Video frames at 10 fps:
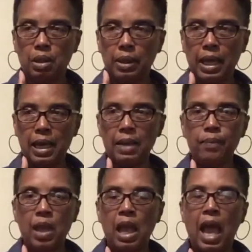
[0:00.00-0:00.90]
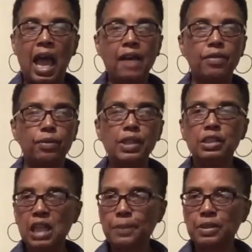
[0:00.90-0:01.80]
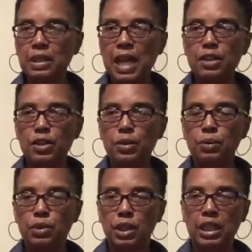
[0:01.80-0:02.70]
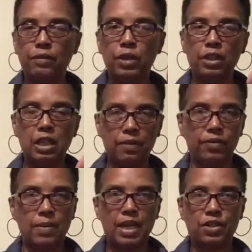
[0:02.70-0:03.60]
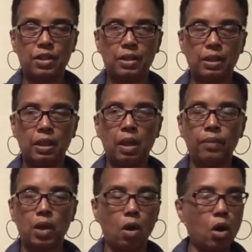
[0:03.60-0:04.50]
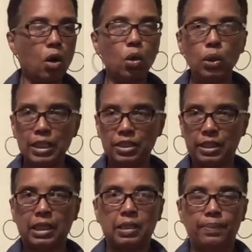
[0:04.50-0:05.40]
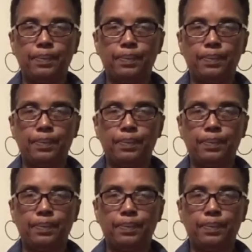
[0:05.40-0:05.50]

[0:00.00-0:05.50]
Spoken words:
Okay? I have 3 steps that I do to get rid of the inflammation. They're all holistic.